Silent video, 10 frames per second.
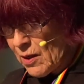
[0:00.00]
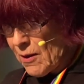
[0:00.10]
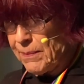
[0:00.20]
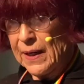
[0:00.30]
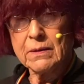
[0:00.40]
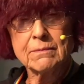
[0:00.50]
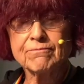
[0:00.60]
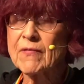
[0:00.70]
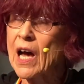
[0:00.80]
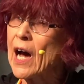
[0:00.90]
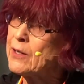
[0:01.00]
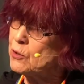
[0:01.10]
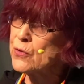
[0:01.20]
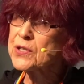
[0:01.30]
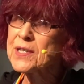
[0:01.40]
But I
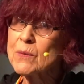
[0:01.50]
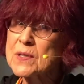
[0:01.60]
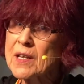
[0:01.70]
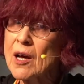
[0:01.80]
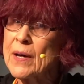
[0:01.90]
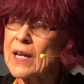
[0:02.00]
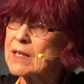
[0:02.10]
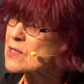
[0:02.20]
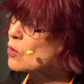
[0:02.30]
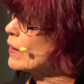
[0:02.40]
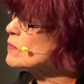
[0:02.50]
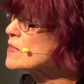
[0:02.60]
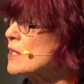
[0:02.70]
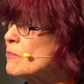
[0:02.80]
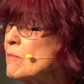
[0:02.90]
knew the day was coming, and so I was
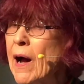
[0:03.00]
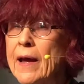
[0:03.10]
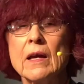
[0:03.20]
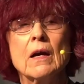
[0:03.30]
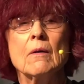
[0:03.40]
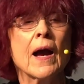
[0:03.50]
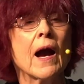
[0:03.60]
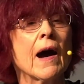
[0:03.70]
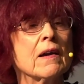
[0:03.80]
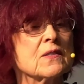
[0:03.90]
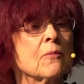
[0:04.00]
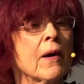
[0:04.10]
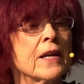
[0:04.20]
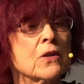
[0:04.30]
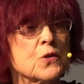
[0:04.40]
keeping my eyes and my
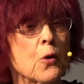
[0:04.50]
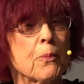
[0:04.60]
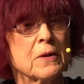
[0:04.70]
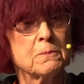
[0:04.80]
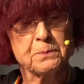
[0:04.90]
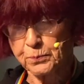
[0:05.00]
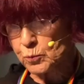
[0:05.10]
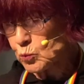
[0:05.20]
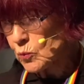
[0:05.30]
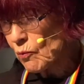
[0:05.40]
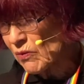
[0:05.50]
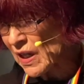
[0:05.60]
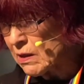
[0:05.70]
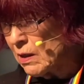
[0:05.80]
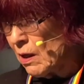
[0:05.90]
ears open.
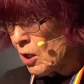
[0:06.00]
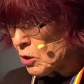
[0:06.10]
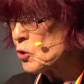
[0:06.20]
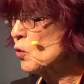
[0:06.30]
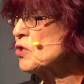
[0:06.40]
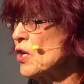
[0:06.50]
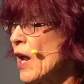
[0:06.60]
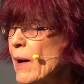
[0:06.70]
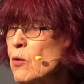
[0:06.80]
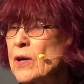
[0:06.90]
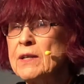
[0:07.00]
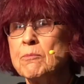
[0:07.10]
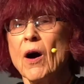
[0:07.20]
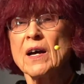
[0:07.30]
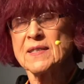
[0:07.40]
George and I were in
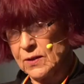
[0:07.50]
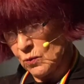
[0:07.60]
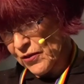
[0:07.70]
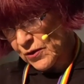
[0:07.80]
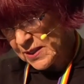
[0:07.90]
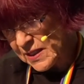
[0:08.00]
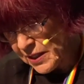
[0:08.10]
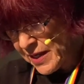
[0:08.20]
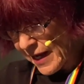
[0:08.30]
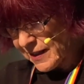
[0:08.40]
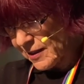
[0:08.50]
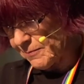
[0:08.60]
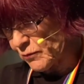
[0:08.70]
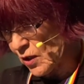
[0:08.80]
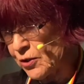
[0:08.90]
Boston with our son, Nick.
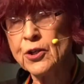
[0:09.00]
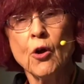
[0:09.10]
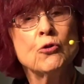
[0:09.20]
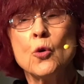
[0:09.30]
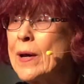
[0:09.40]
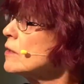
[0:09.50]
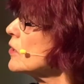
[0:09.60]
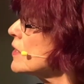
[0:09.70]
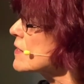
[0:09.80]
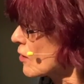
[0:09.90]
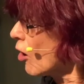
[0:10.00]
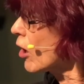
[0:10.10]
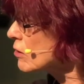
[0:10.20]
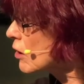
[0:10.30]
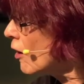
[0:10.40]
You know, New England is the
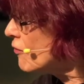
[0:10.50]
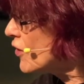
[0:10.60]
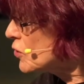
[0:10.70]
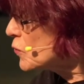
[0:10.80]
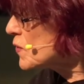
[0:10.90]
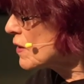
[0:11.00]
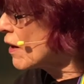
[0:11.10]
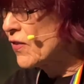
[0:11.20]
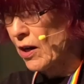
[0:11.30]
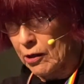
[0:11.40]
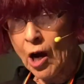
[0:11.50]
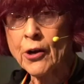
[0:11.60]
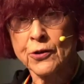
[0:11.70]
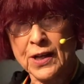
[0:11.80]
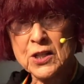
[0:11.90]
heart of the
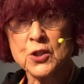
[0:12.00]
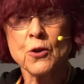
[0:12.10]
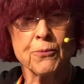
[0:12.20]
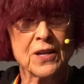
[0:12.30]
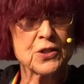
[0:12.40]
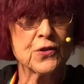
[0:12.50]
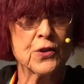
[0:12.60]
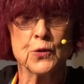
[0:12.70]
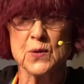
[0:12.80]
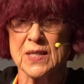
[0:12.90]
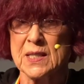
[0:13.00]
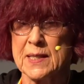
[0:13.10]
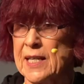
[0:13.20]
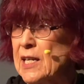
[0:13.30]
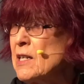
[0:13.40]
congregational branch of the
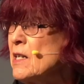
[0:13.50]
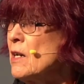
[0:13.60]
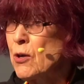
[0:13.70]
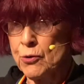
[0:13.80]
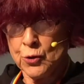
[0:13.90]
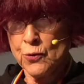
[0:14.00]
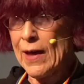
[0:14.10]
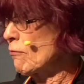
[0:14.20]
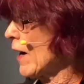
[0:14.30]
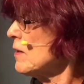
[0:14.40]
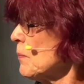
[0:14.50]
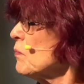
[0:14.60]
UCC. You knew that, right?